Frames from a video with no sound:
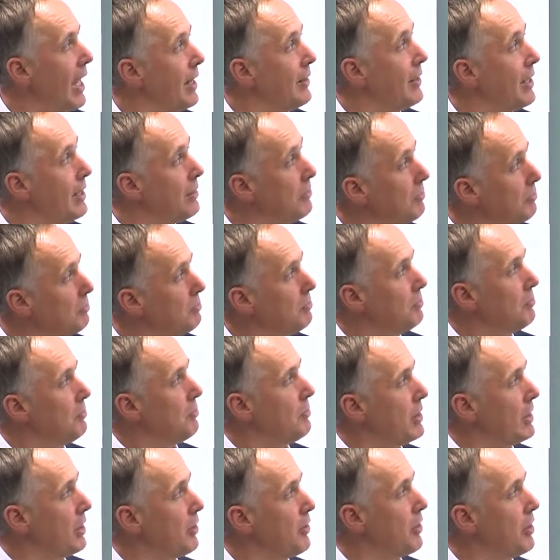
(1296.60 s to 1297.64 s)
then,
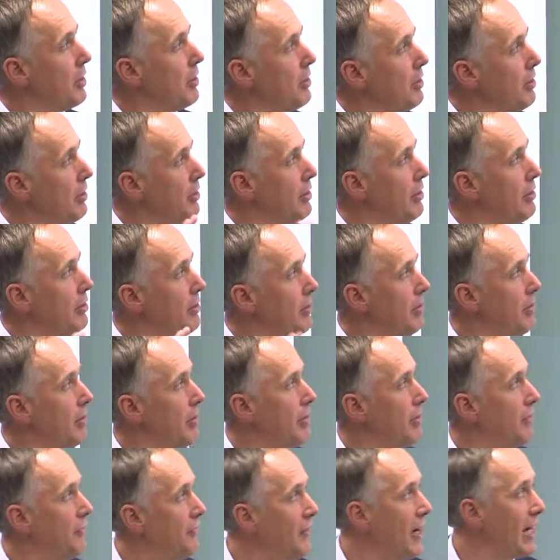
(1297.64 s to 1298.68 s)
you know,
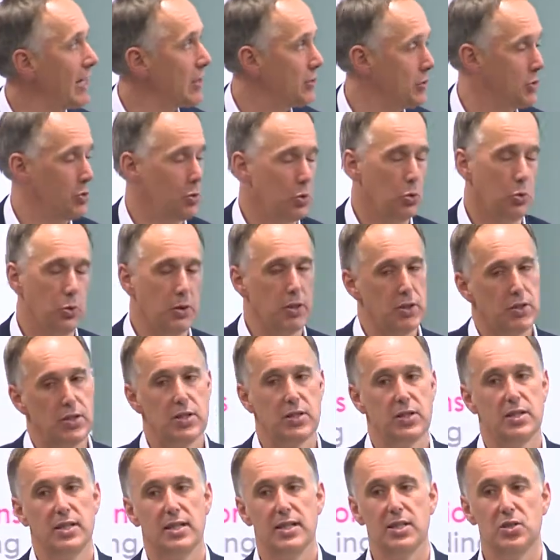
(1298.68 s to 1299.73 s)
the factor in all this
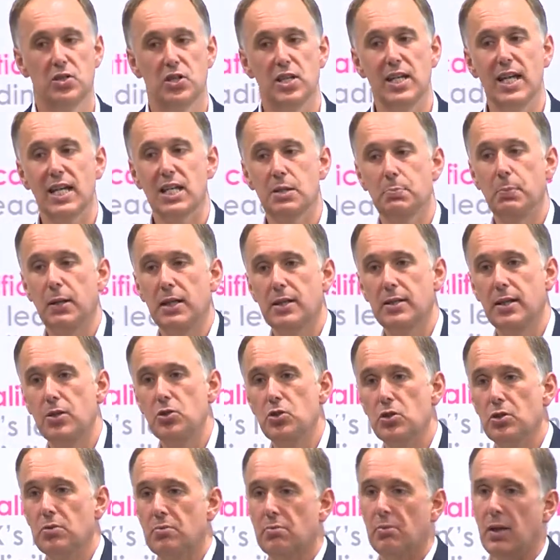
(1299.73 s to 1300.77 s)
is the
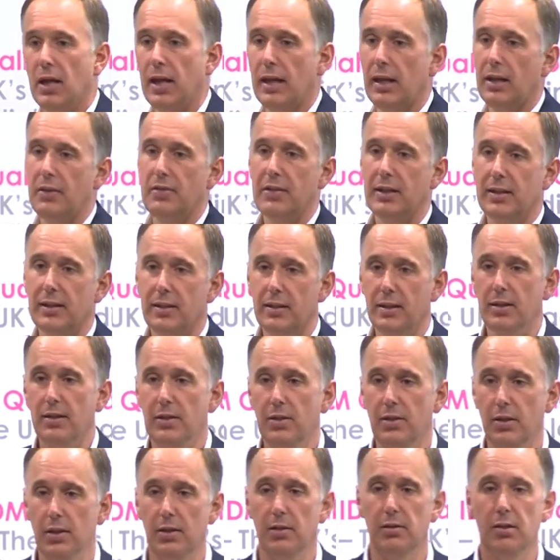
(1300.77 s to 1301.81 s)
expectation. And I think
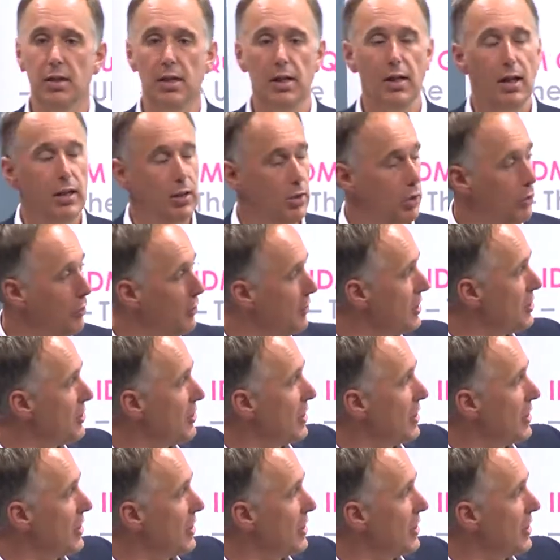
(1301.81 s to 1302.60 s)
a lot of these